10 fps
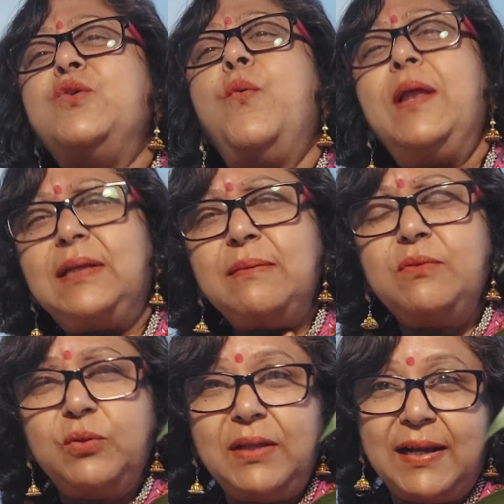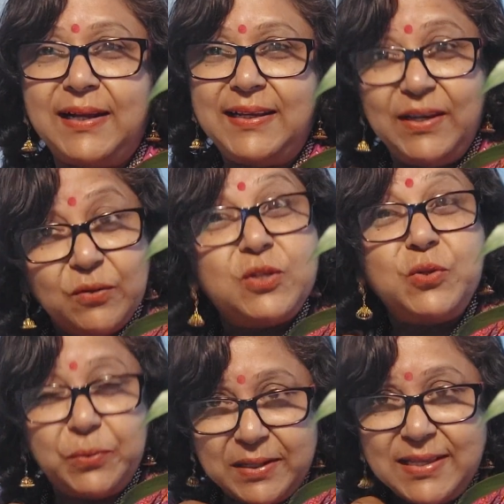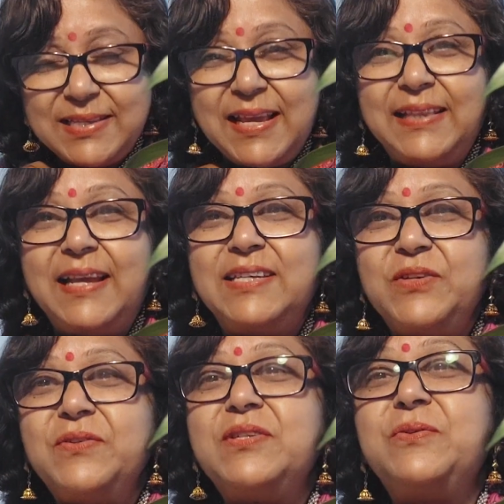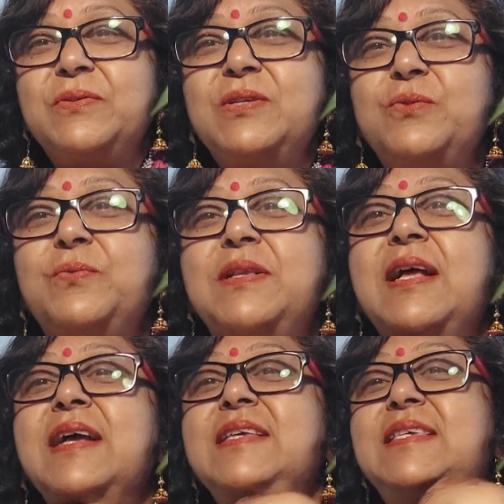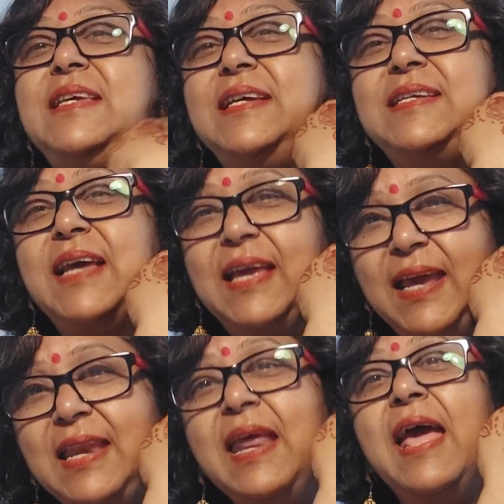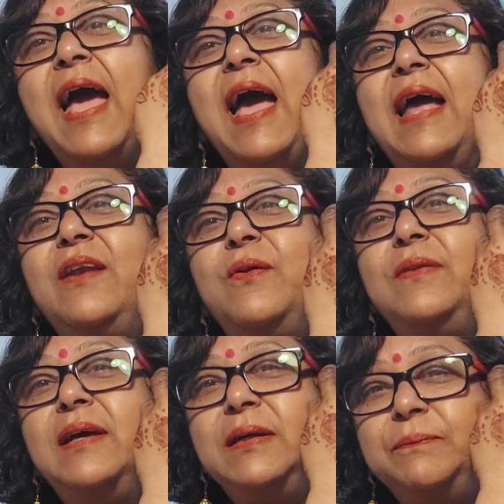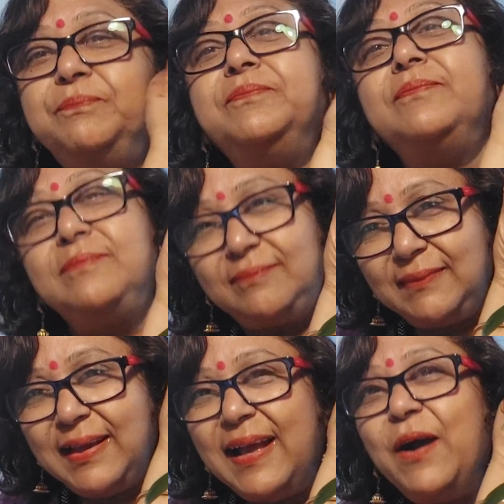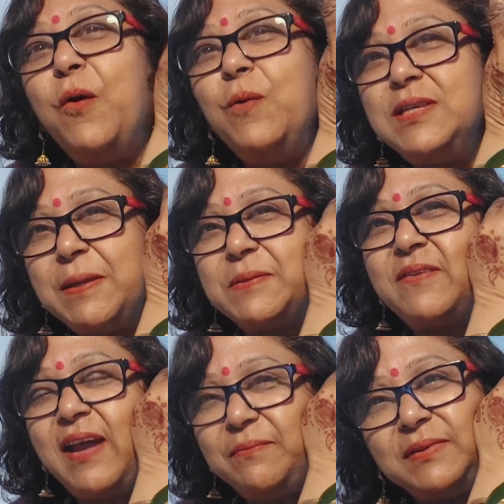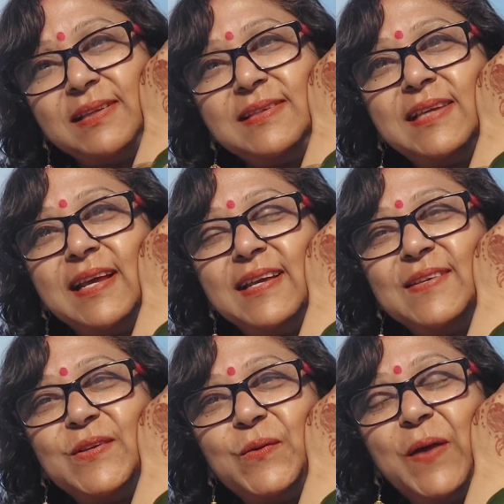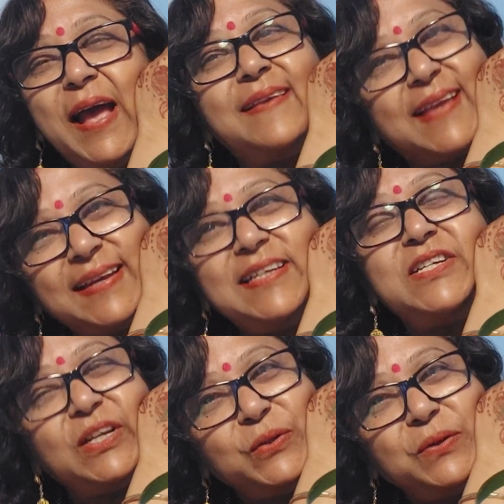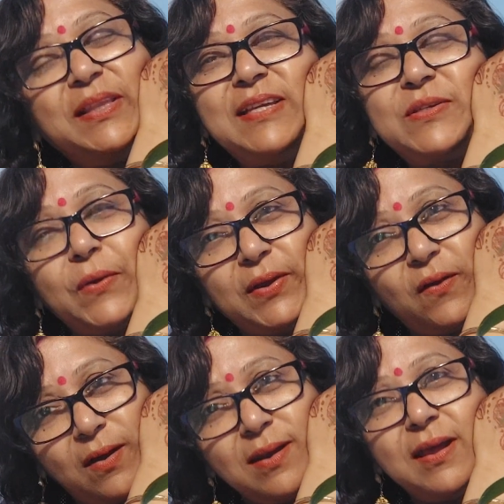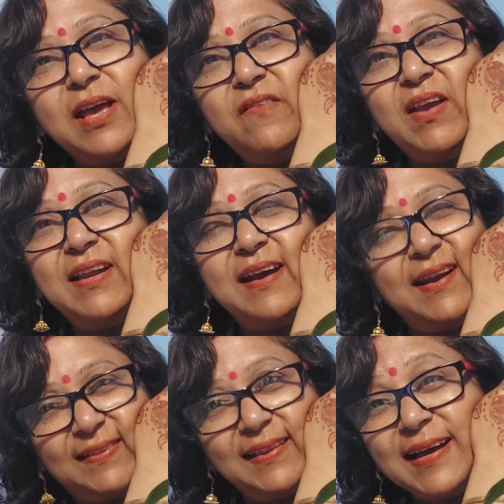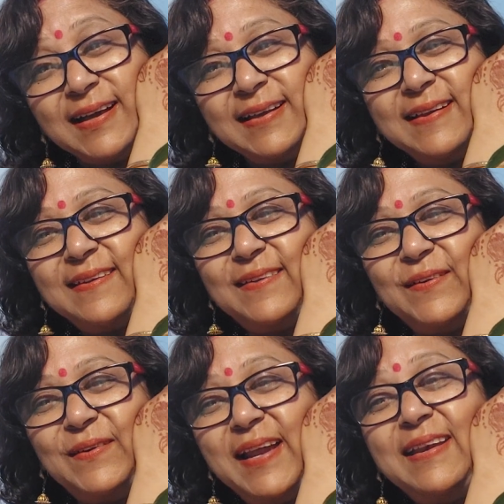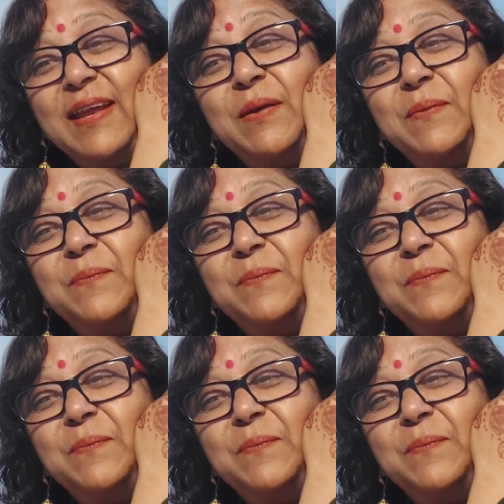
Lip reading: welcome to the new students and the students who will see it again, and to the old subscribers. So as Ganesh Chaturthi is going on, Vignaharta, so let him